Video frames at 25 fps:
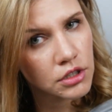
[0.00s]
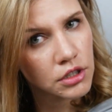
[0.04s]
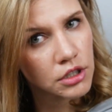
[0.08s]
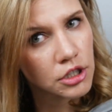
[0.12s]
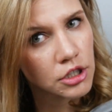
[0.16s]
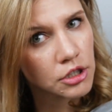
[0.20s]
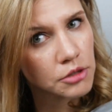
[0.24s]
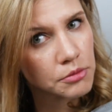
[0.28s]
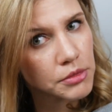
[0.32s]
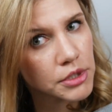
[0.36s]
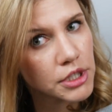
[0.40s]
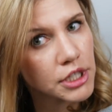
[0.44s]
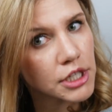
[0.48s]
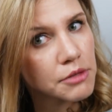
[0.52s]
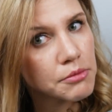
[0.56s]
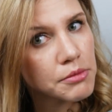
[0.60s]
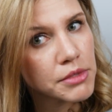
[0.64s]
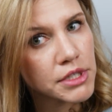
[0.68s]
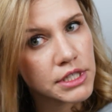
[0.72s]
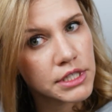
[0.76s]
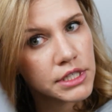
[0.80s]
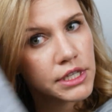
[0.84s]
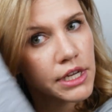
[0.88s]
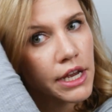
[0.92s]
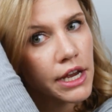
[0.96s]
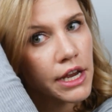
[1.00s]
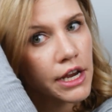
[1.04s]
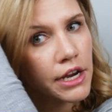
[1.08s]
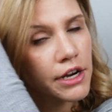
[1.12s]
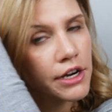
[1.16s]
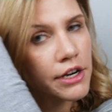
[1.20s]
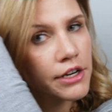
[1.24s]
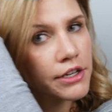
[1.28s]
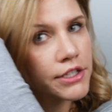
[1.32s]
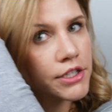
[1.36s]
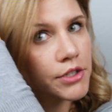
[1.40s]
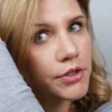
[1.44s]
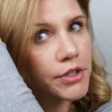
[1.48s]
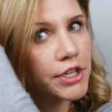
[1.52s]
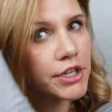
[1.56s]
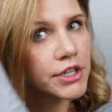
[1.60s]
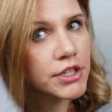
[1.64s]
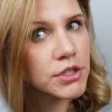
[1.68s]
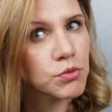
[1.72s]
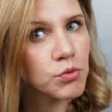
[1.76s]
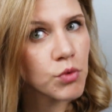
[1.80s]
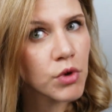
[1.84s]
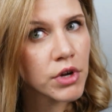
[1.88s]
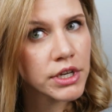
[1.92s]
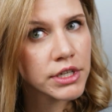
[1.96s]
Oh, and I missed a hair. So
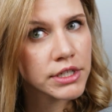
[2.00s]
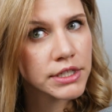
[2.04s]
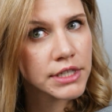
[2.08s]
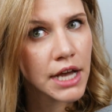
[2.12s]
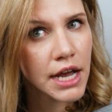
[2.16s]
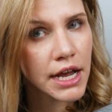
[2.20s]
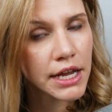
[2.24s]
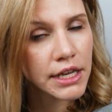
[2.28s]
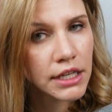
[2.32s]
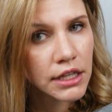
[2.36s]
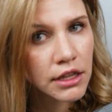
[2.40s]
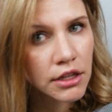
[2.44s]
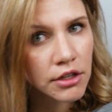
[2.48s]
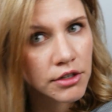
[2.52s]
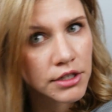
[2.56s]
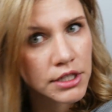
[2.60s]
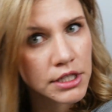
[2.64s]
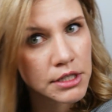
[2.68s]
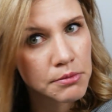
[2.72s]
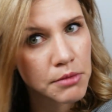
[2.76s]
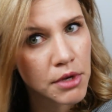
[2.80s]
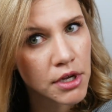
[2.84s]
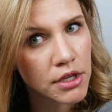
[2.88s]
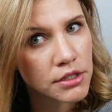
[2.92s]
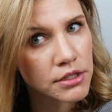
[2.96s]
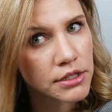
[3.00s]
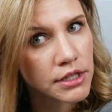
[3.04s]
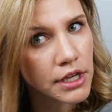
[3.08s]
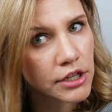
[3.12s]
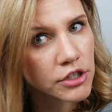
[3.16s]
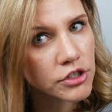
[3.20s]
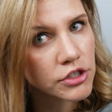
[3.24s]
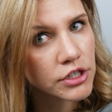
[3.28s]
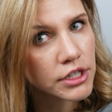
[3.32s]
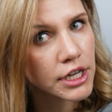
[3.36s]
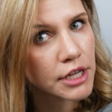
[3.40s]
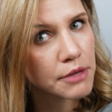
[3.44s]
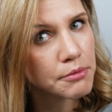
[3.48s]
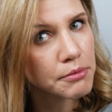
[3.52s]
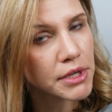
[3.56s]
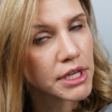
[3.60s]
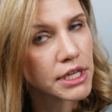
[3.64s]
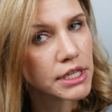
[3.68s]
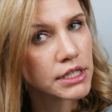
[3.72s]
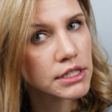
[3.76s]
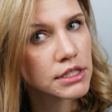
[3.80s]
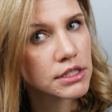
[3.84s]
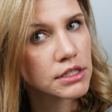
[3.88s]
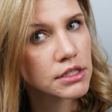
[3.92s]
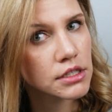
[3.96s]
here's one tiny little small section I
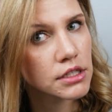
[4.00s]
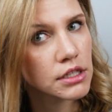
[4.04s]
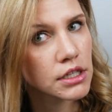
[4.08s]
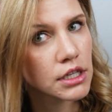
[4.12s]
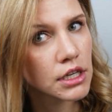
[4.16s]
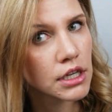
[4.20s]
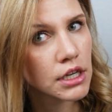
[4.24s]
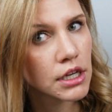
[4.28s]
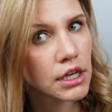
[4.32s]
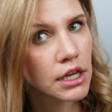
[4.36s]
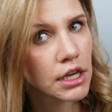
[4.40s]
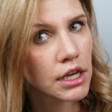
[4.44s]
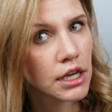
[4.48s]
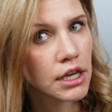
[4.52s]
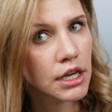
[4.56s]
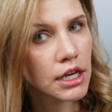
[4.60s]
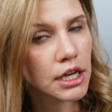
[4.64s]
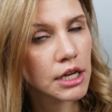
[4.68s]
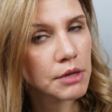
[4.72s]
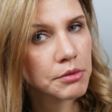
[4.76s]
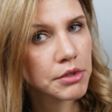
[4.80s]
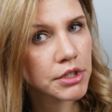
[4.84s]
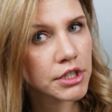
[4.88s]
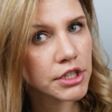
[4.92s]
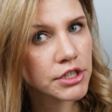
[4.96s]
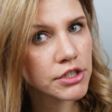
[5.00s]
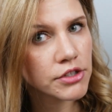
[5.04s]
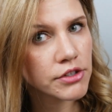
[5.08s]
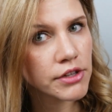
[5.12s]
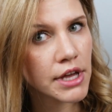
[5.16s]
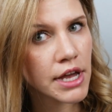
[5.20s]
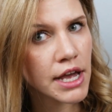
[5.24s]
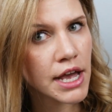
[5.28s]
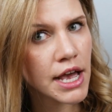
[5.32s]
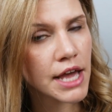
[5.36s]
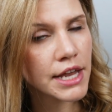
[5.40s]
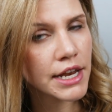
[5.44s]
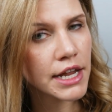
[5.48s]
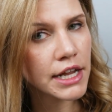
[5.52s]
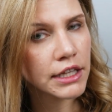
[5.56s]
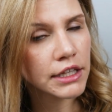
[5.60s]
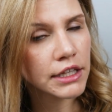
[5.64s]
missed. I'm gonna do that, and I